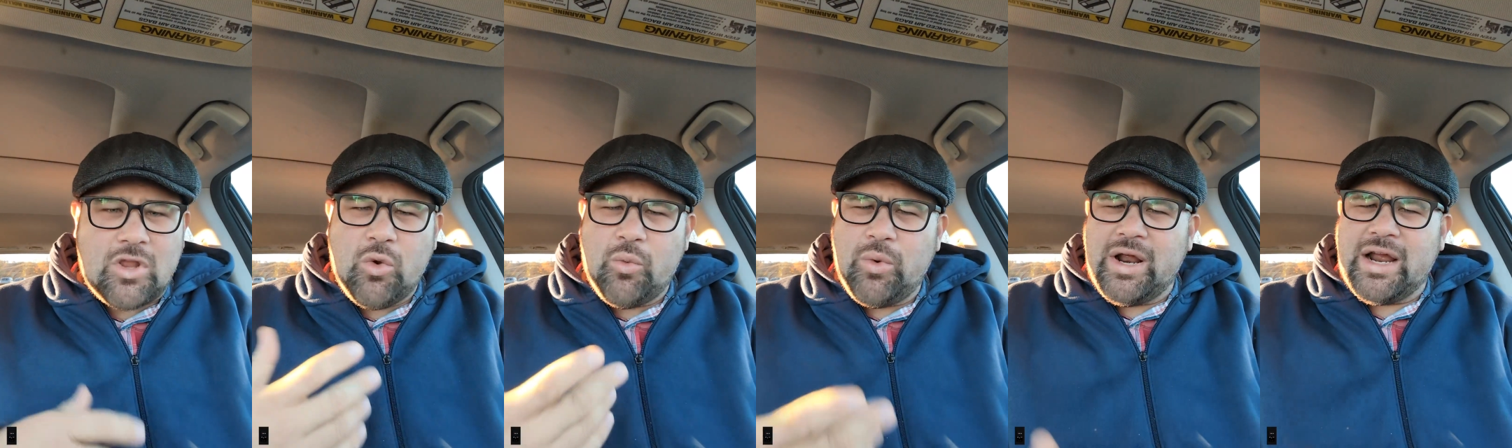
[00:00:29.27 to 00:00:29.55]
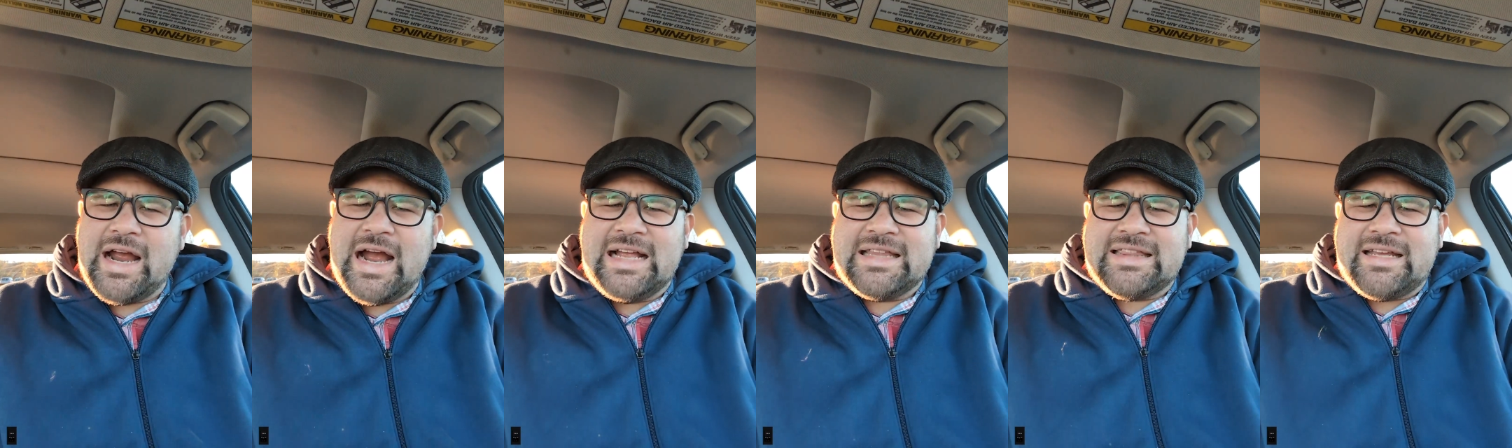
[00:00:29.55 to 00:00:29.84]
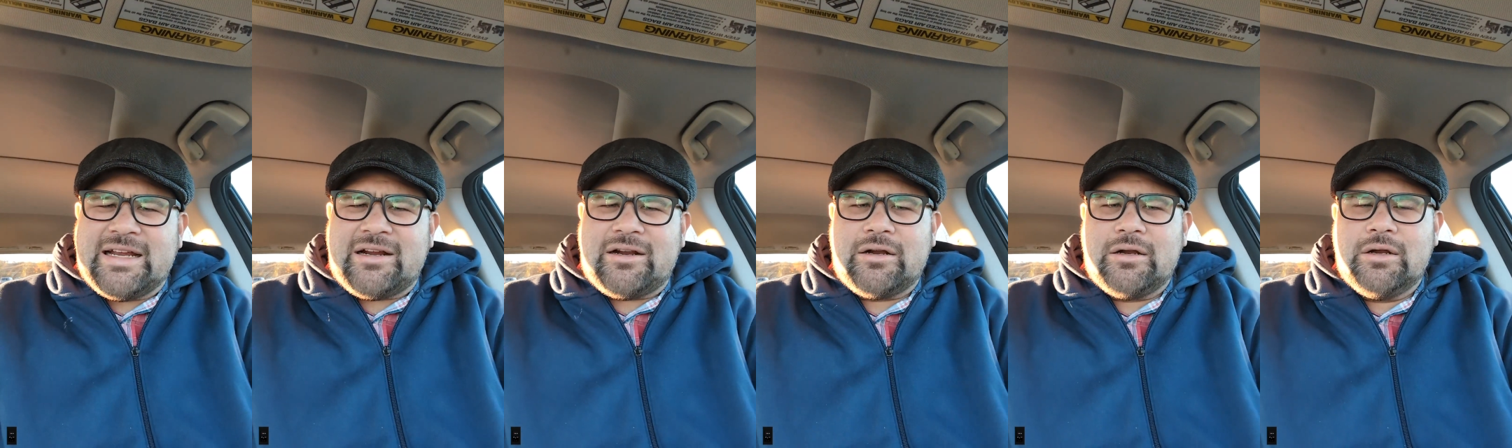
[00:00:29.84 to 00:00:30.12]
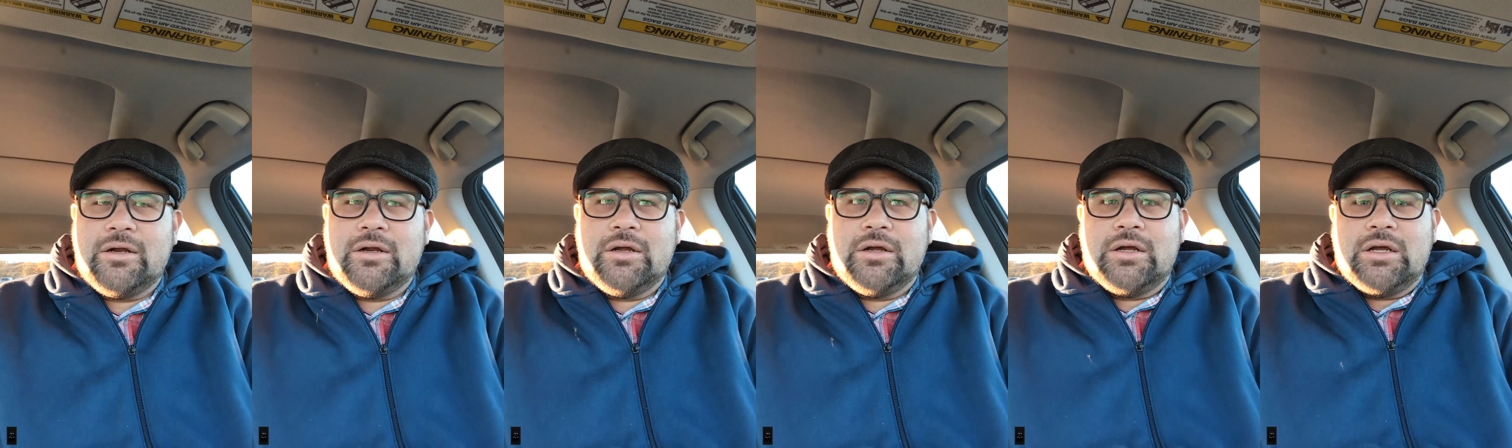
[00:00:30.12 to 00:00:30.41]
When I got there,
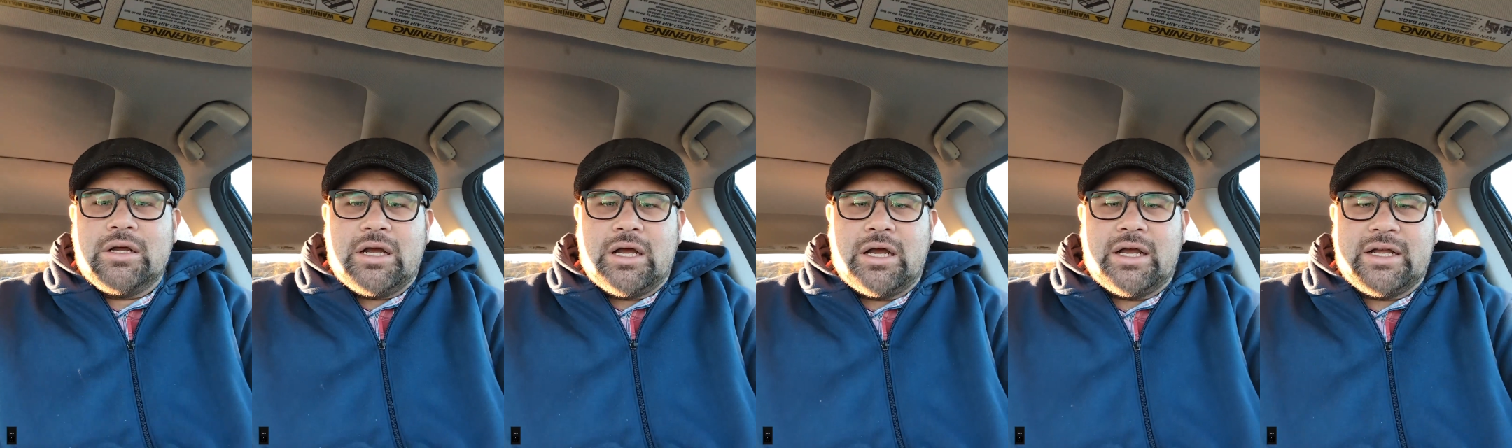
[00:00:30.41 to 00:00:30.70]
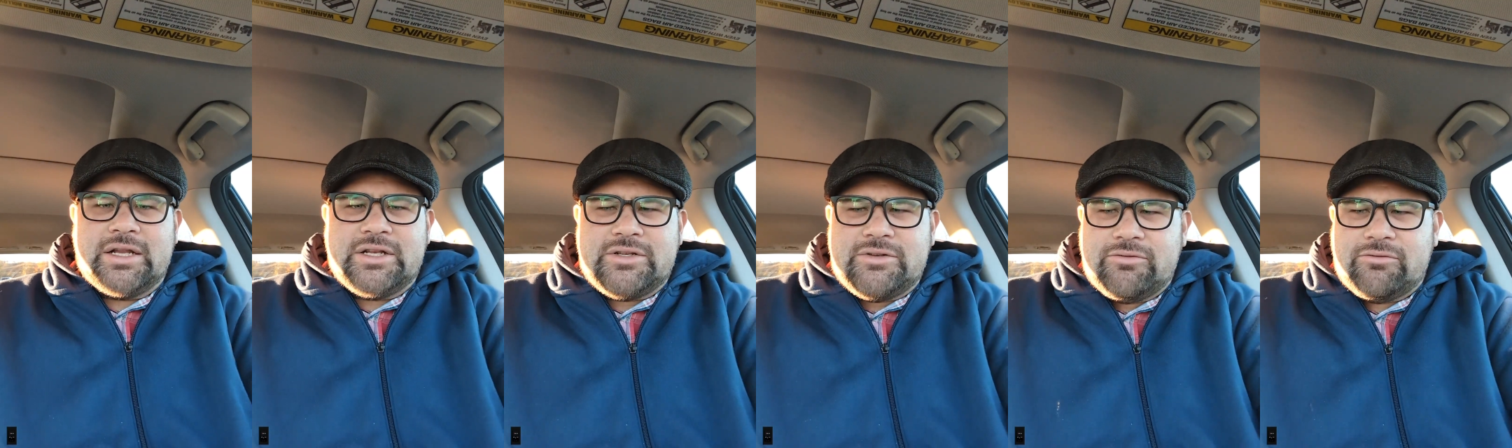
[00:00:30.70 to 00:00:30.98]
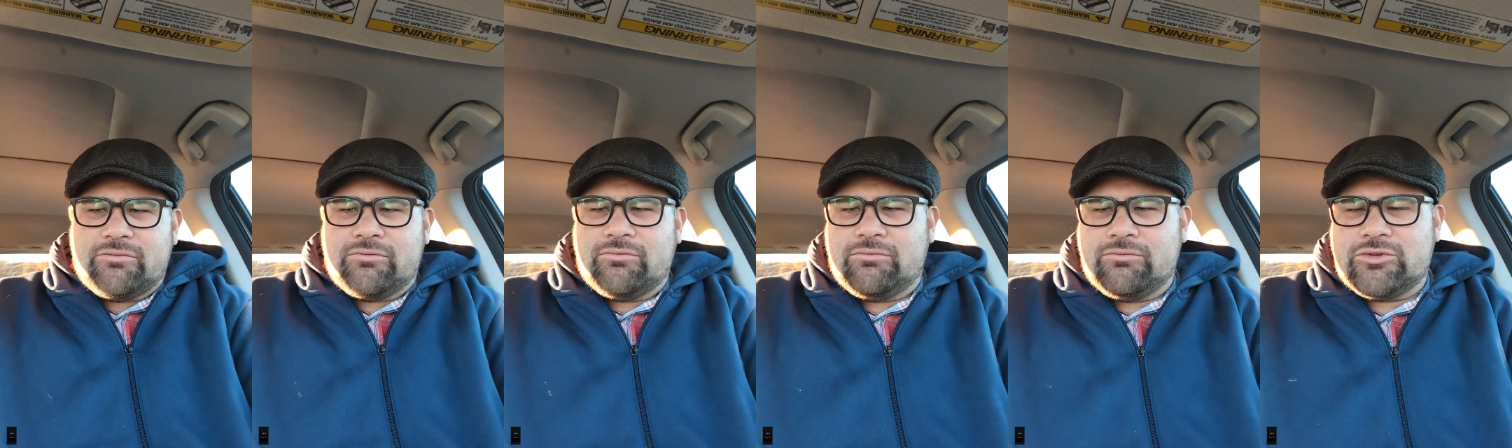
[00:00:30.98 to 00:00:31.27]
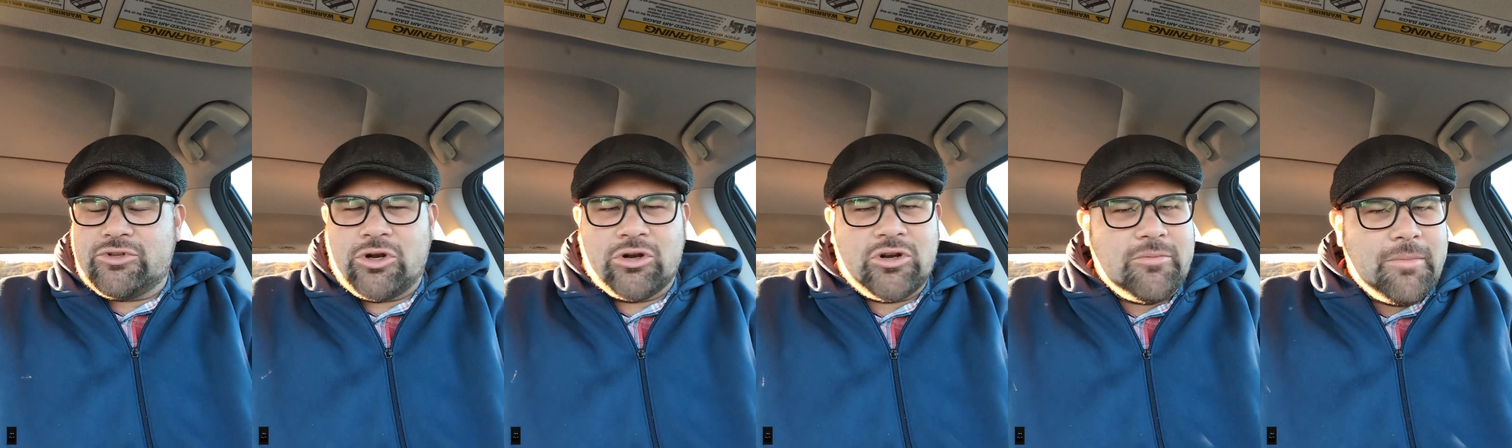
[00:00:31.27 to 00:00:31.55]
I
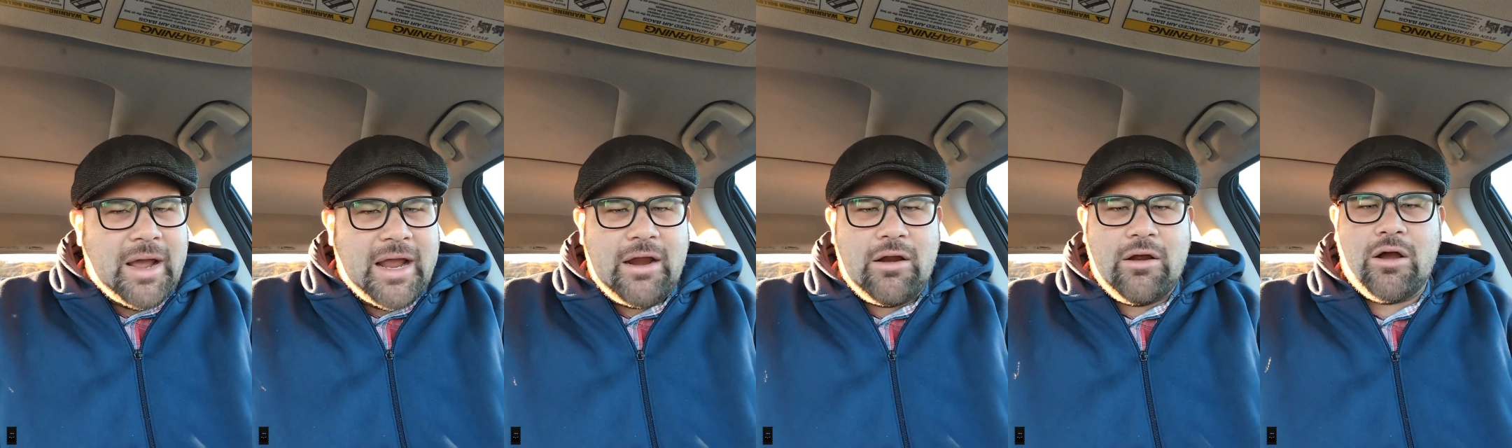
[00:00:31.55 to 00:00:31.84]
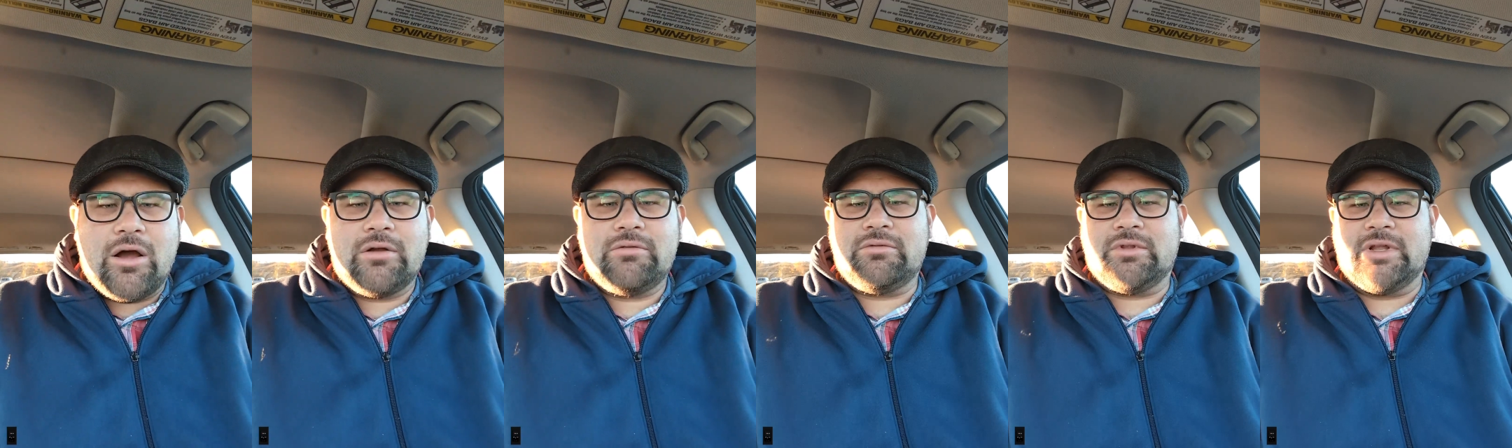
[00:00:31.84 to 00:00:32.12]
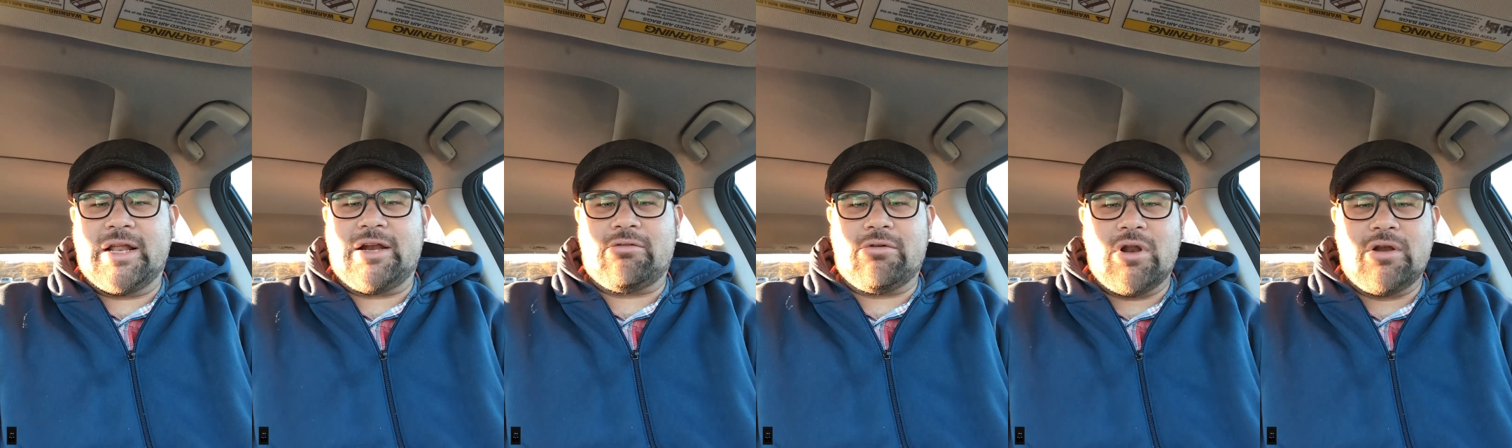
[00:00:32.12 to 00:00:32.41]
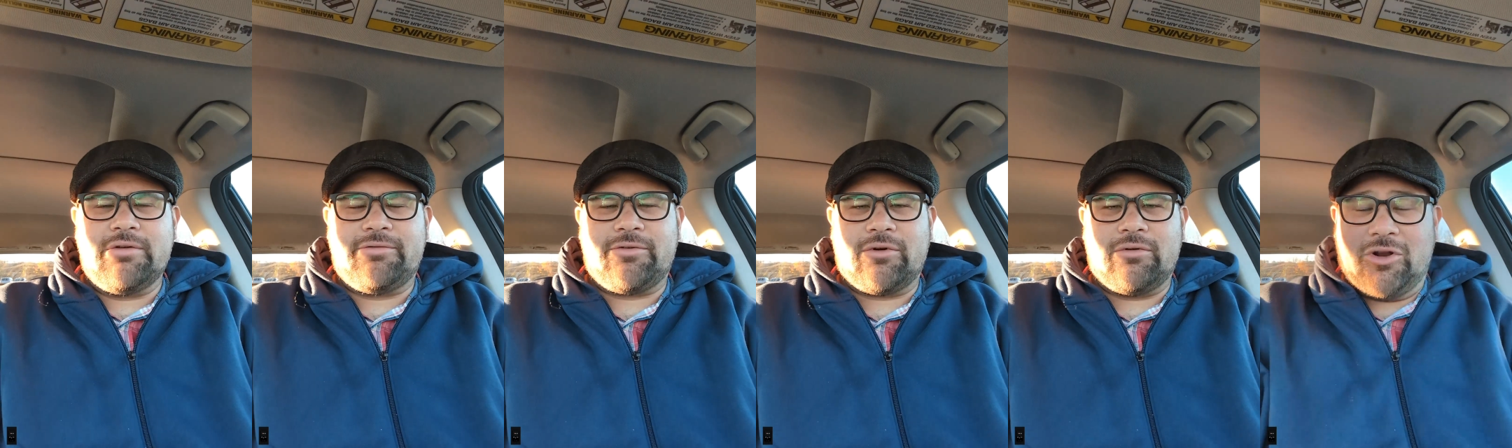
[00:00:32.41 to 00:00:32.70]
turned the bike on, let it
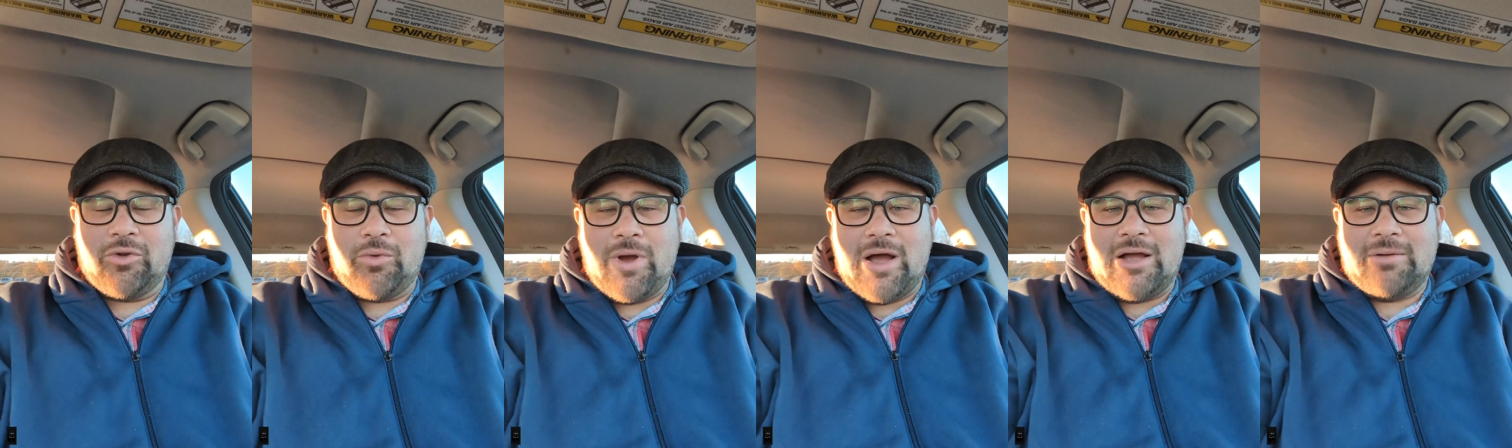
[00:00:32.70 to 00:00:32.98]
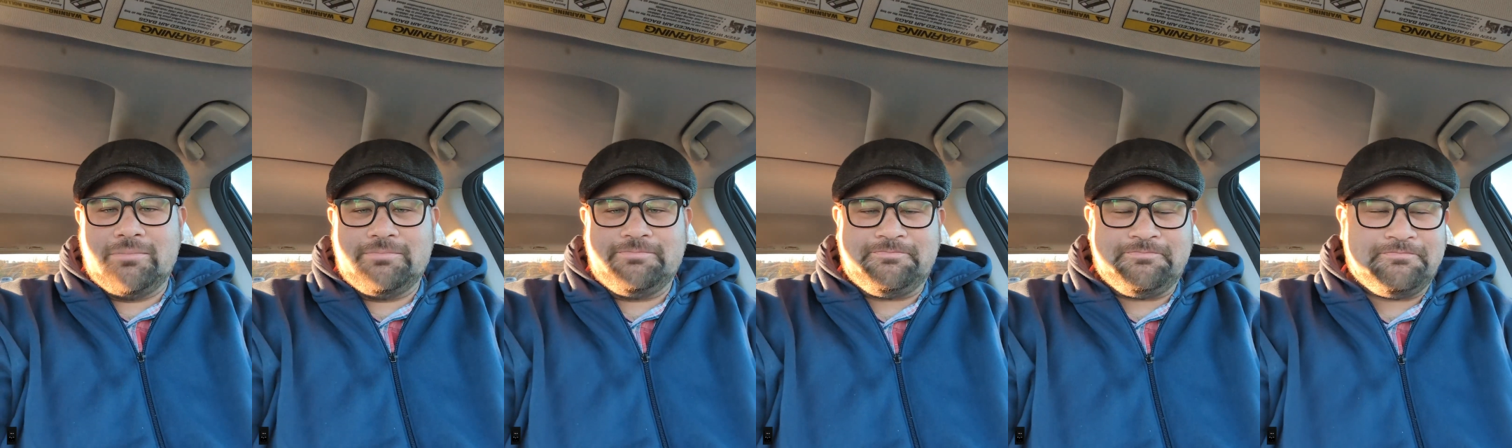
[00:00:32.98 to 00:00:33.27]
run for a little while.